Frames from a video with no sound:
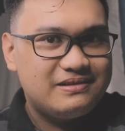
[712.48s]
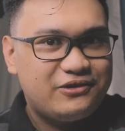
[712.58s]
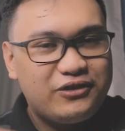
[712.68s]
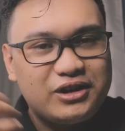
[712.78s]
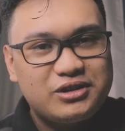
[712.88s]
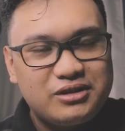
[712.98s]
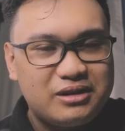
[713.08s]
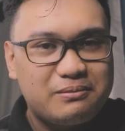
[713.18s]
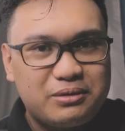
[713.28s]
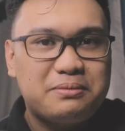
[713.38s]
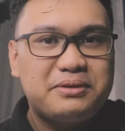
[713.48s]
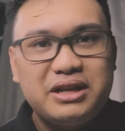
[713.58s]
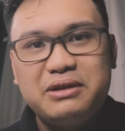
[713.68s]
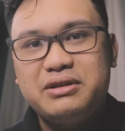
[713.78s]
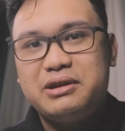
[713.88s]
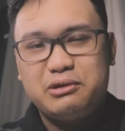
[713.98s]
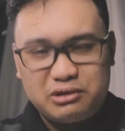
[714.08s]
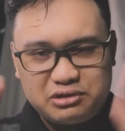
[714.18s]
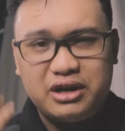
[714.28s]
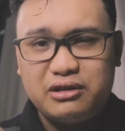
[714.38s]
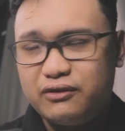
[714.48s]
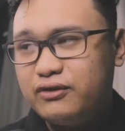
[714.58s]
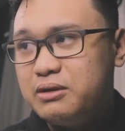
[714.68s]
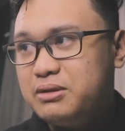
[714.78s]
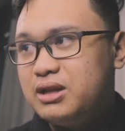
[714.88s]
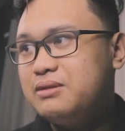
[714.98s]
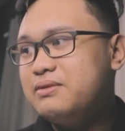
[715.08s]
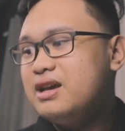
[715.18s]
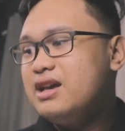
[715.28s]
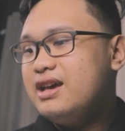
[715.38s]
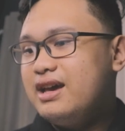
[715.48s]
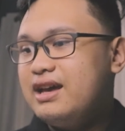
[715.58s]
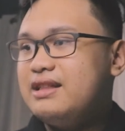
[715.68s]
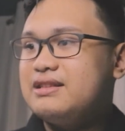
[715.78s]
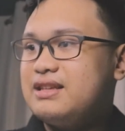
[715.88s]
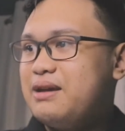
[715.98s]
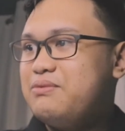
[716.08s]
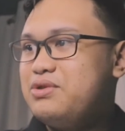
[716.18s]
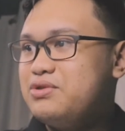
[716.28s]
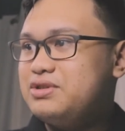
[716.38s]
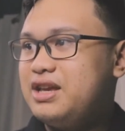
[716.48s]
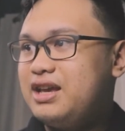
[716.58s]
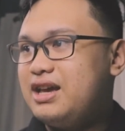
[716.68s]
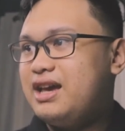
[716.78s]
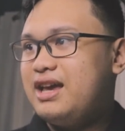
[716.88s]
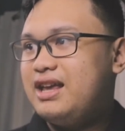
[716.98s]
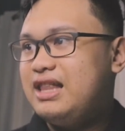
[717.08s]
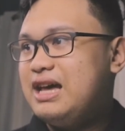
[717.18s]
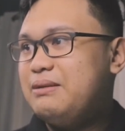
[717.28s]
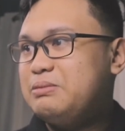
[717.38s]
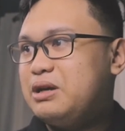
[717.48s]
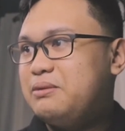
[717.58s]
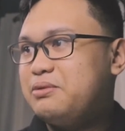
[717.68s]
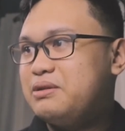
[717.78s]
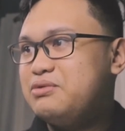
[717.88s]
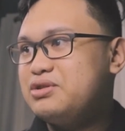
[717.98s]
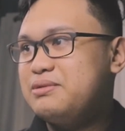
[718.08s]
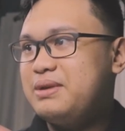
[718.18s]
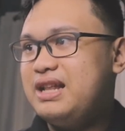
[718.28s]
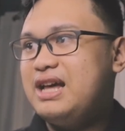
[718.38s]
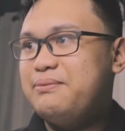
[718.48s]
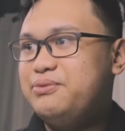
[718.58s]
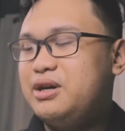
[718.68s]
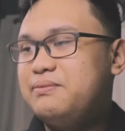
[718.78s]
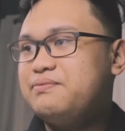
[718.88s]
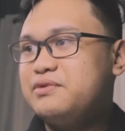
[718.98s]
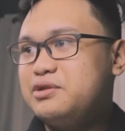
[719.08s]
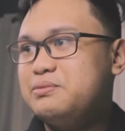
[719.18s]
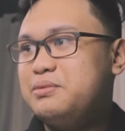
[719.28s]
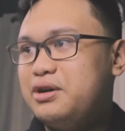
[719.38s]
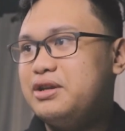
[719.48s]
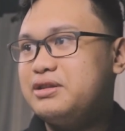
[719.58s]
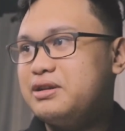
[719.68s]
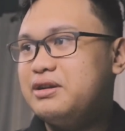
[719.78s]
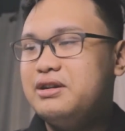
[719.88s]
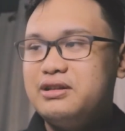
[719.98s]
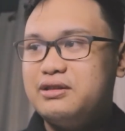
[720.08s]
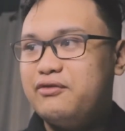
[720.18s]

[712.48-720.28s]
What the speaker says: functioning properly when I try to flip it up. Hence, I'm using a laptop, or I'm using my laptop to monitor the